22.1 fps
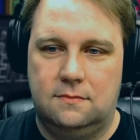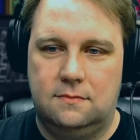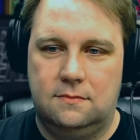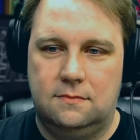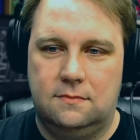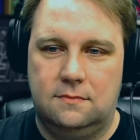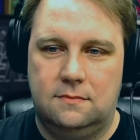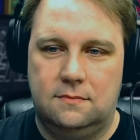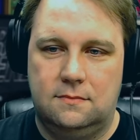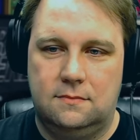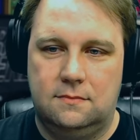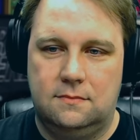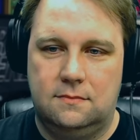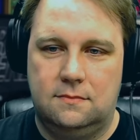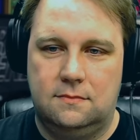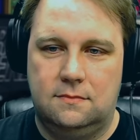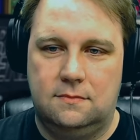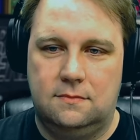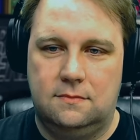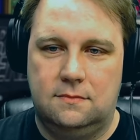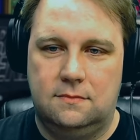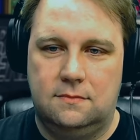
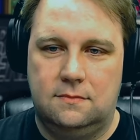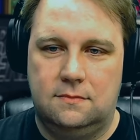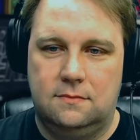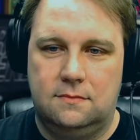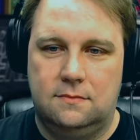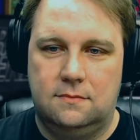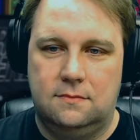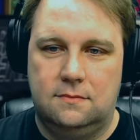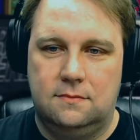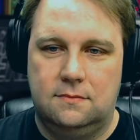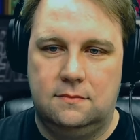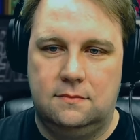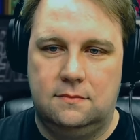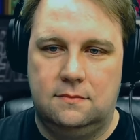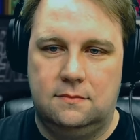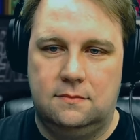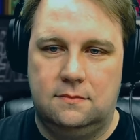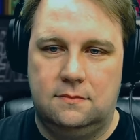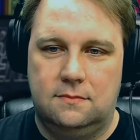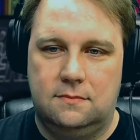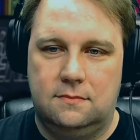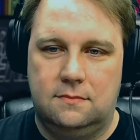
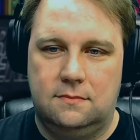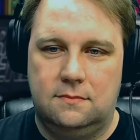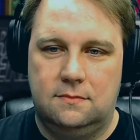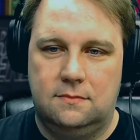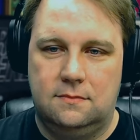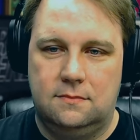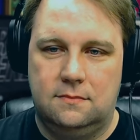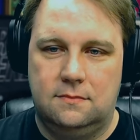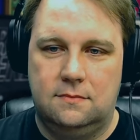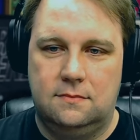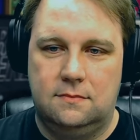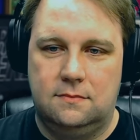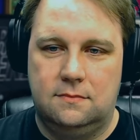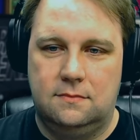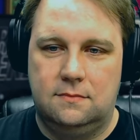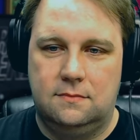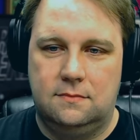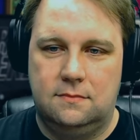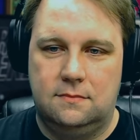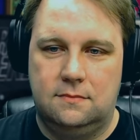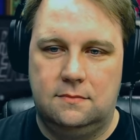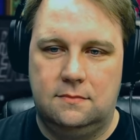
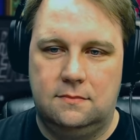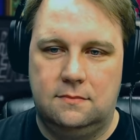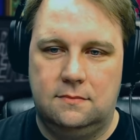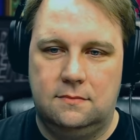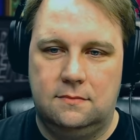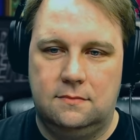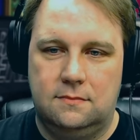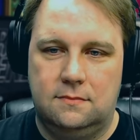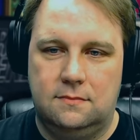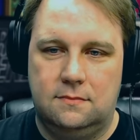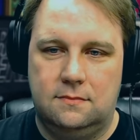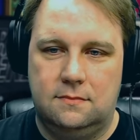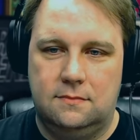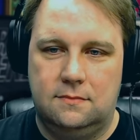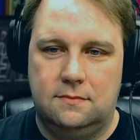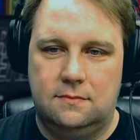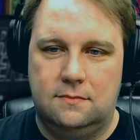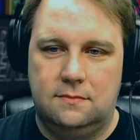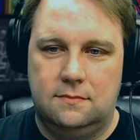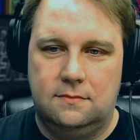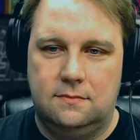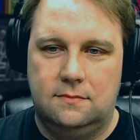
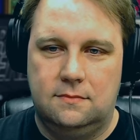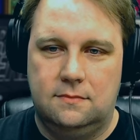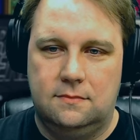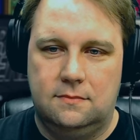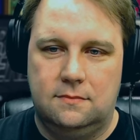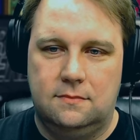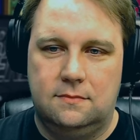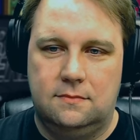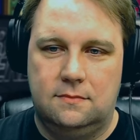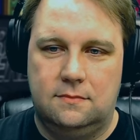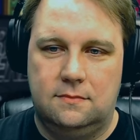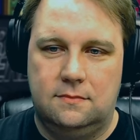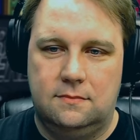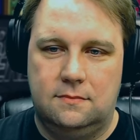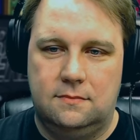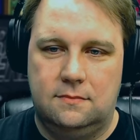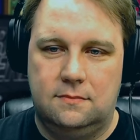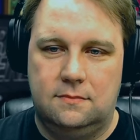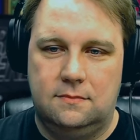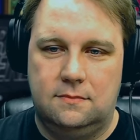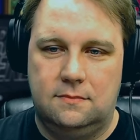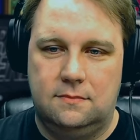
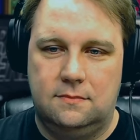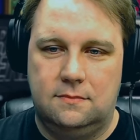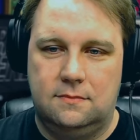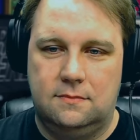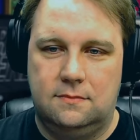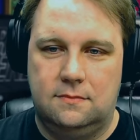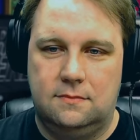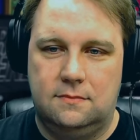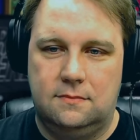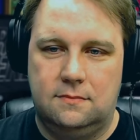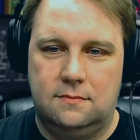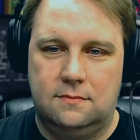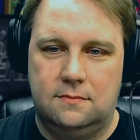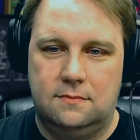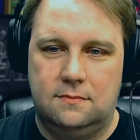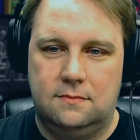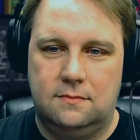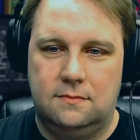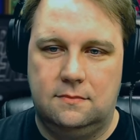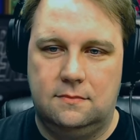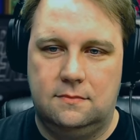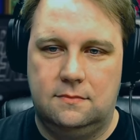
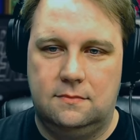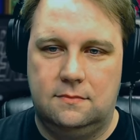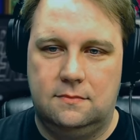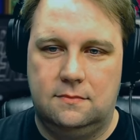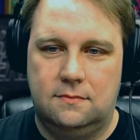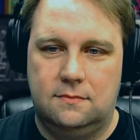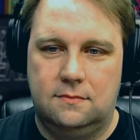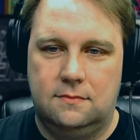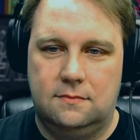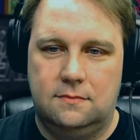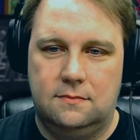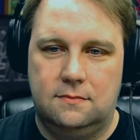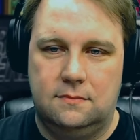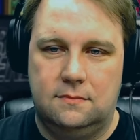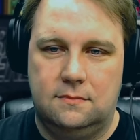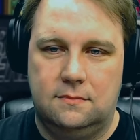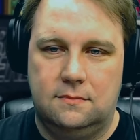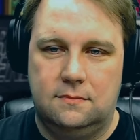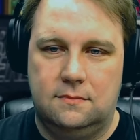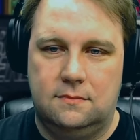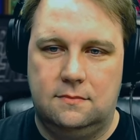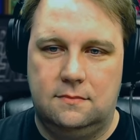
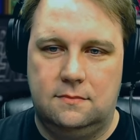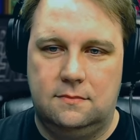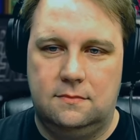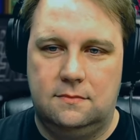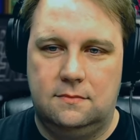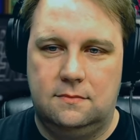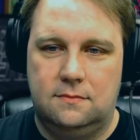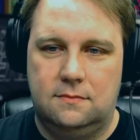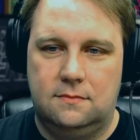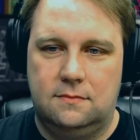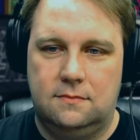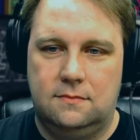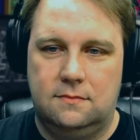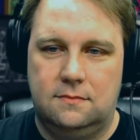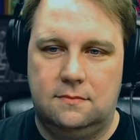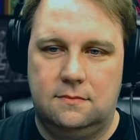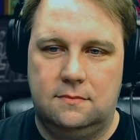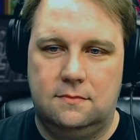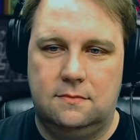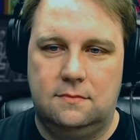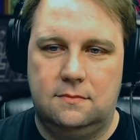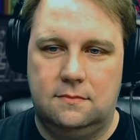No words are spoken by the person on screen.